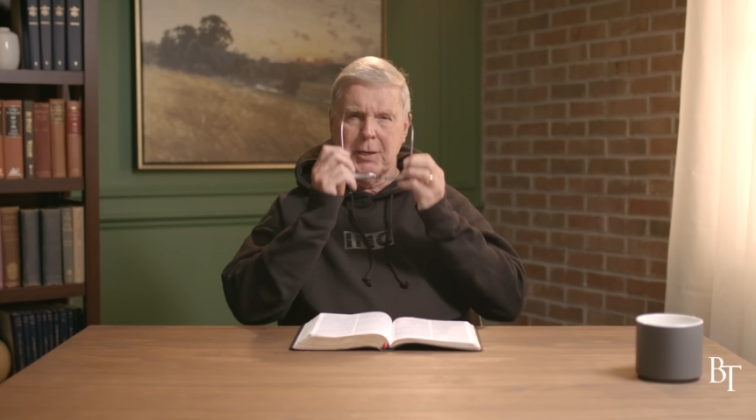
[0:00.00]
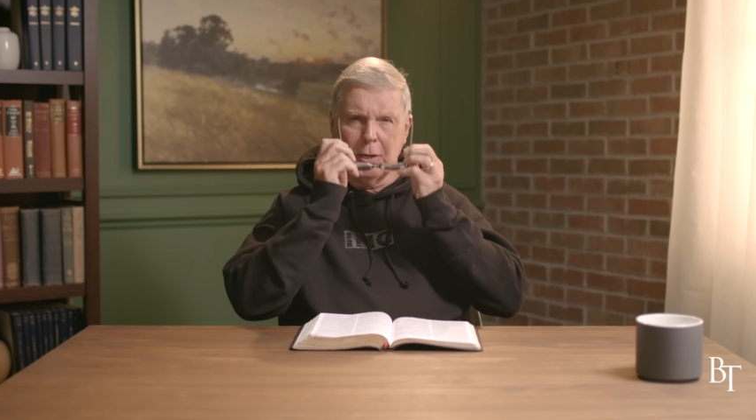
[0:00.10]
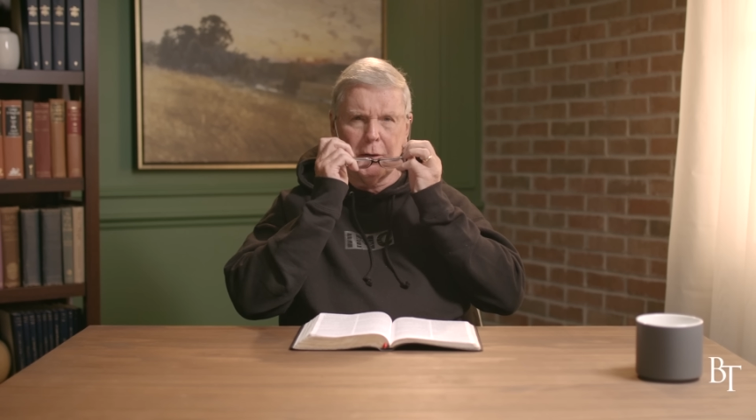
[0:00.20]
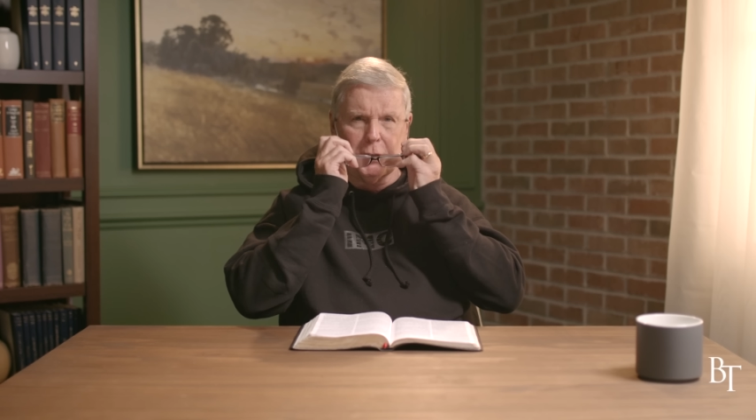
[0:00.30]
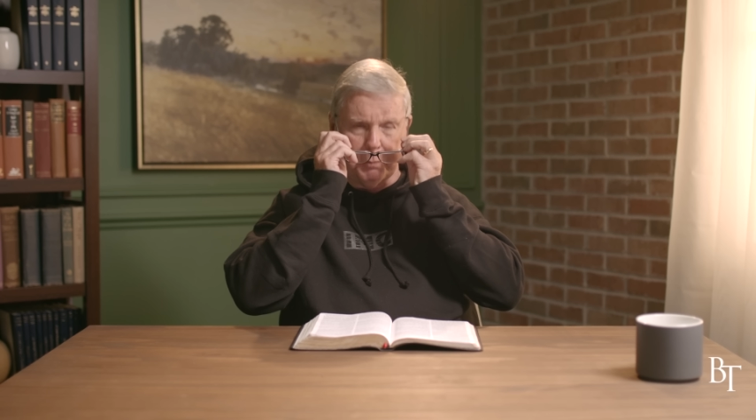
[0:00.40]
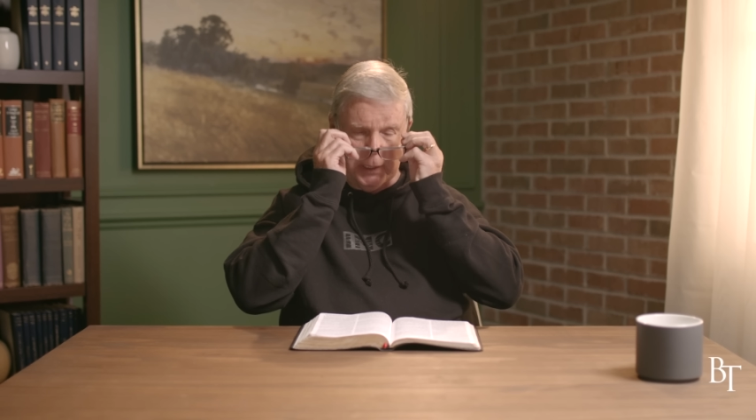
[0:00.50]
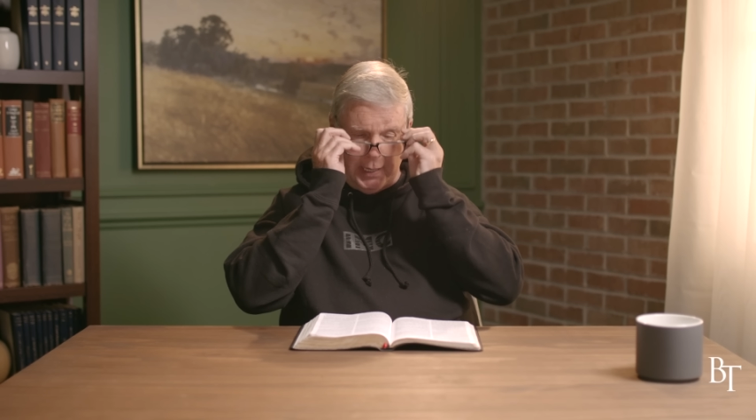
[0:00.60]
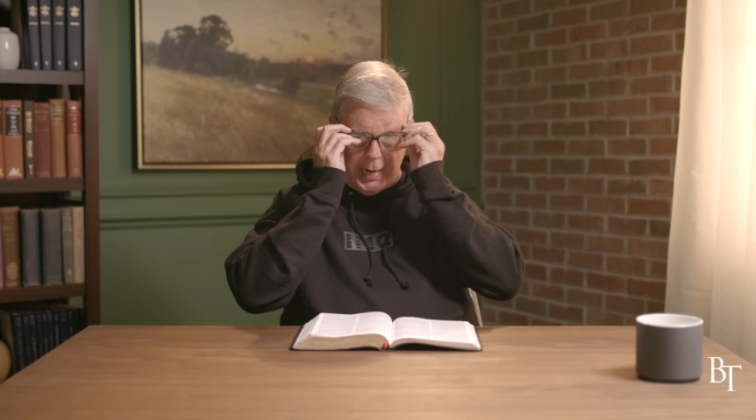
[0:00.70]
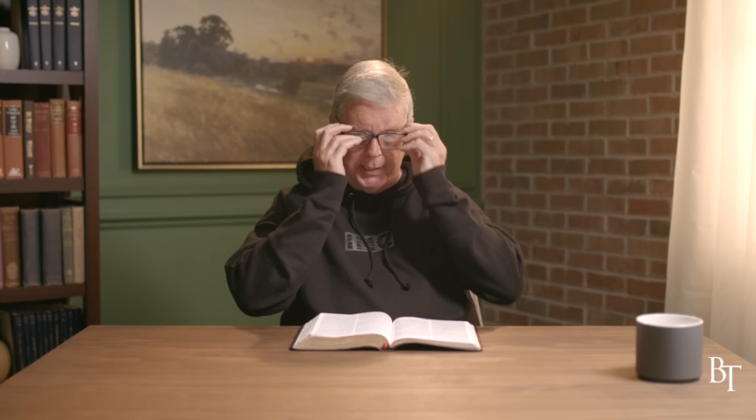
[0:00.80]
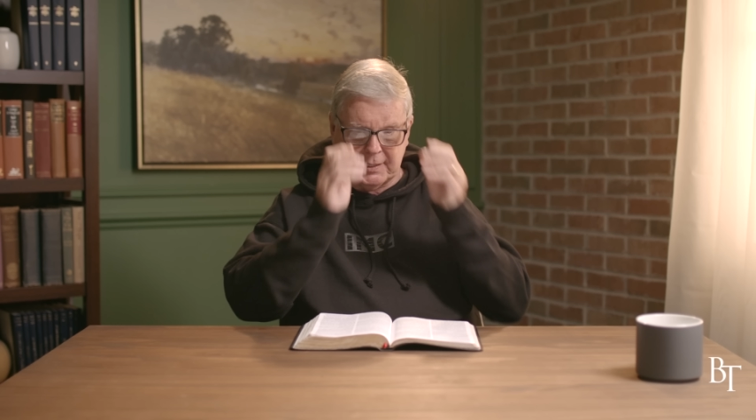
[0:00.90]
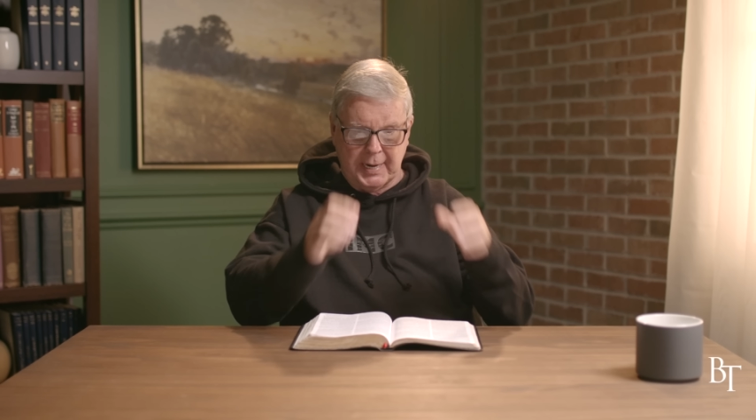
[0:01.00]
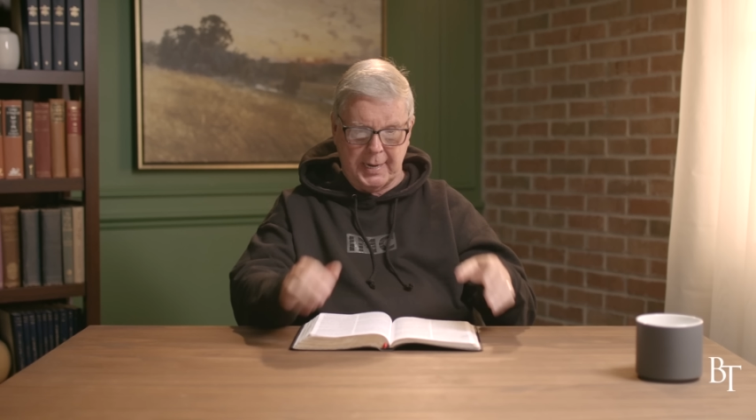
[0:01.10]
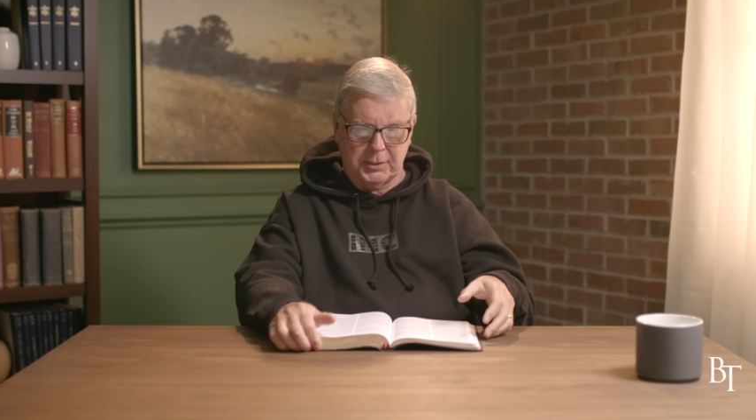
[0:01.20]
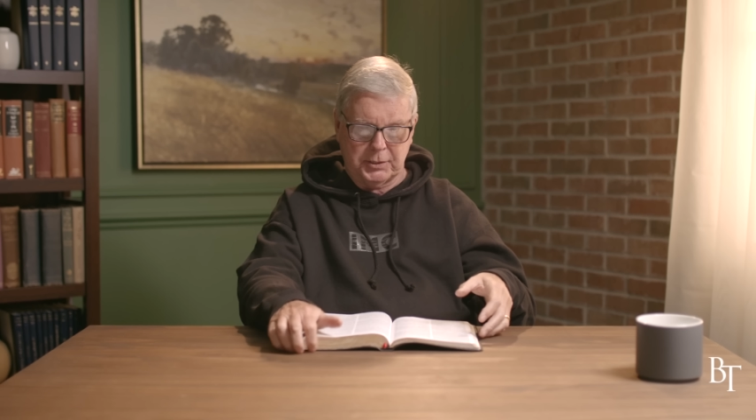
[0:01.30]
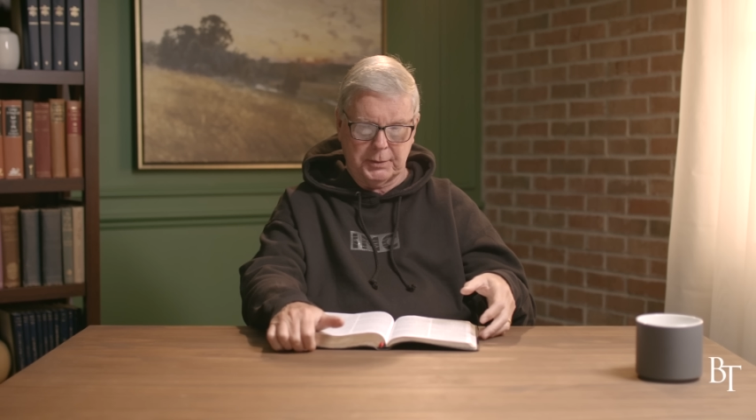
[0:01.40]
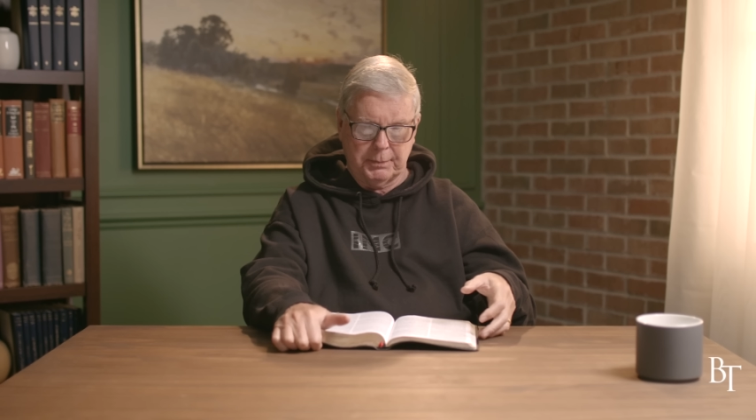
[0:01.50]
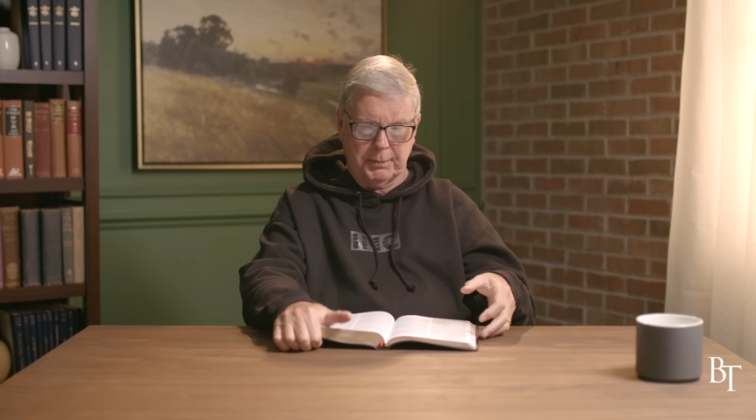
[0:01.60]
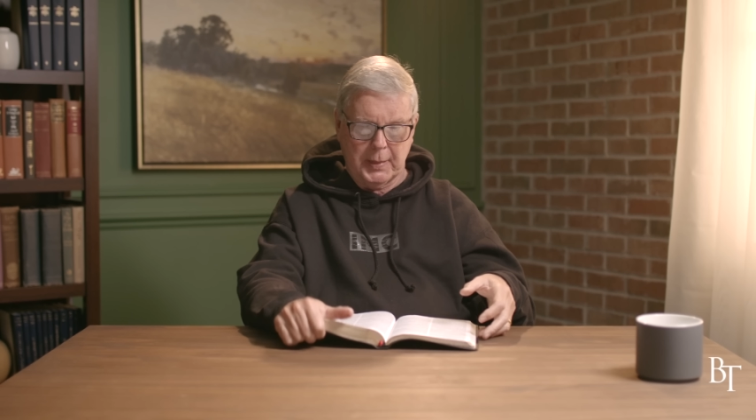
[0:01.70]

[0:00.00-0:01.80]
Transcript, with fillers: Notice what God says.